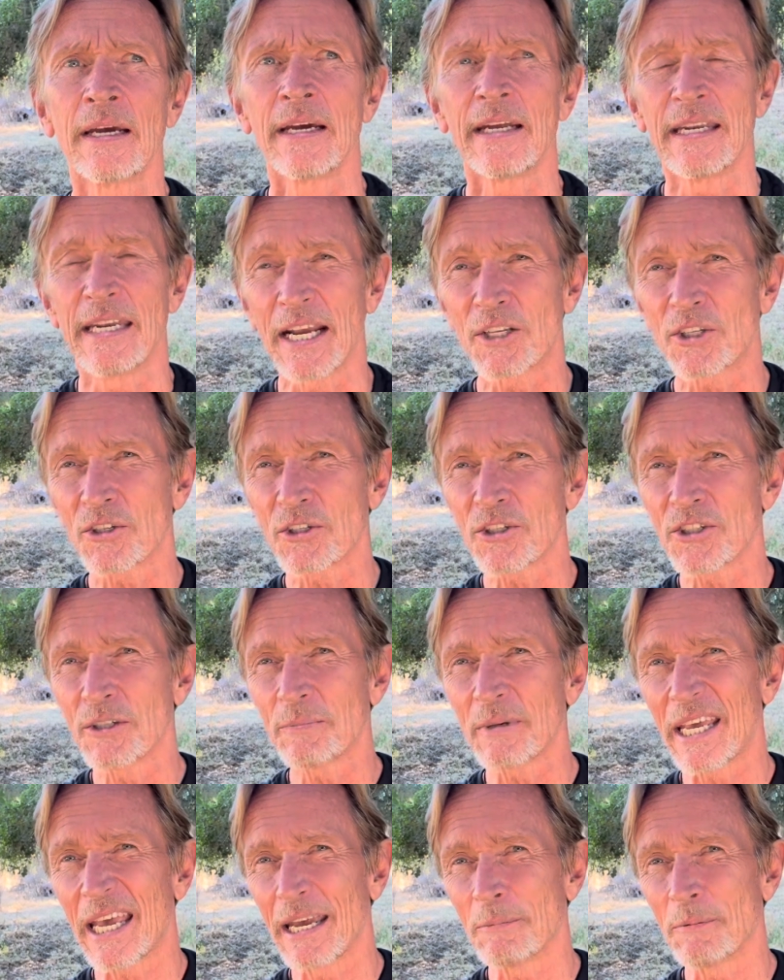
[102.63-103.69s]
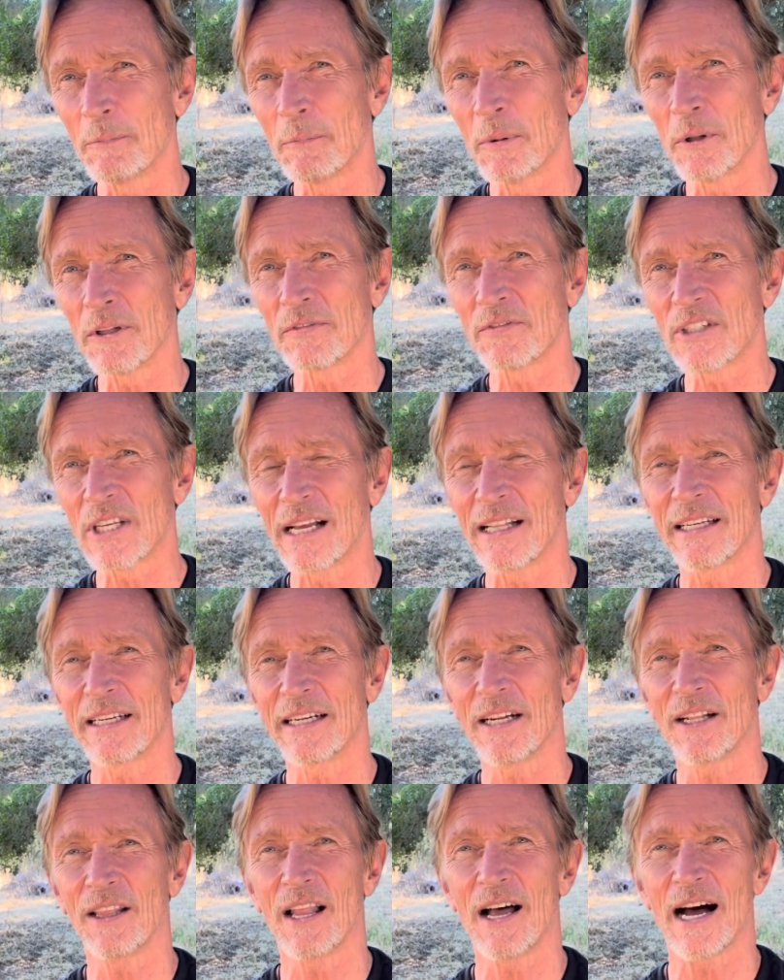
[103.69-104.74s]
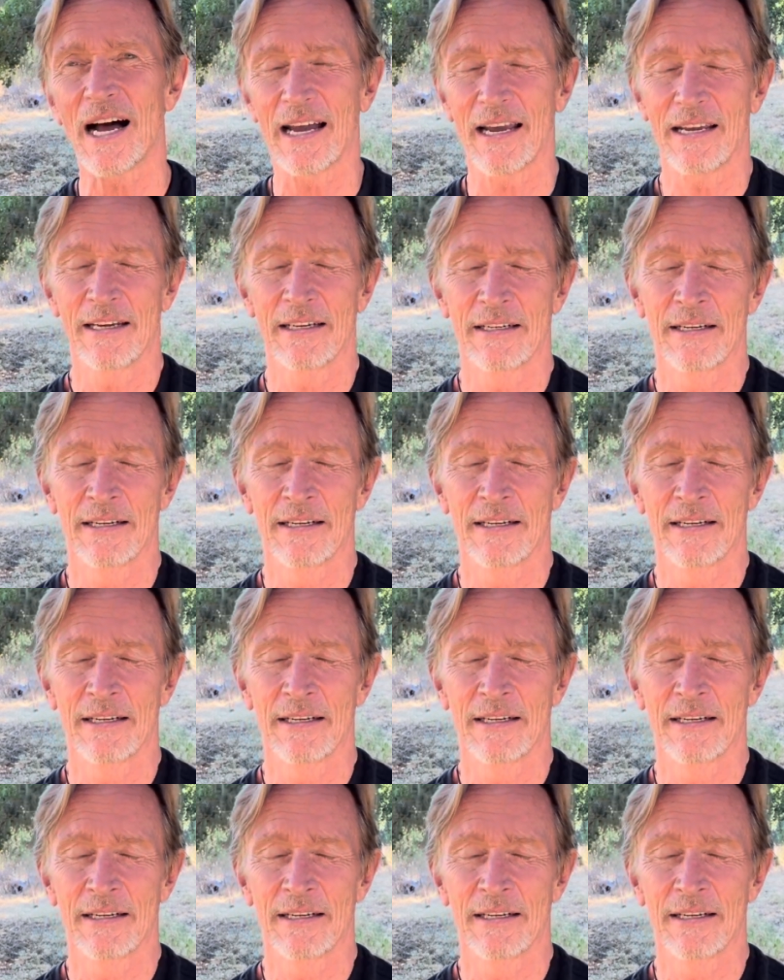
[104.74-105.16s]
Nature isn't capable of telling a lie.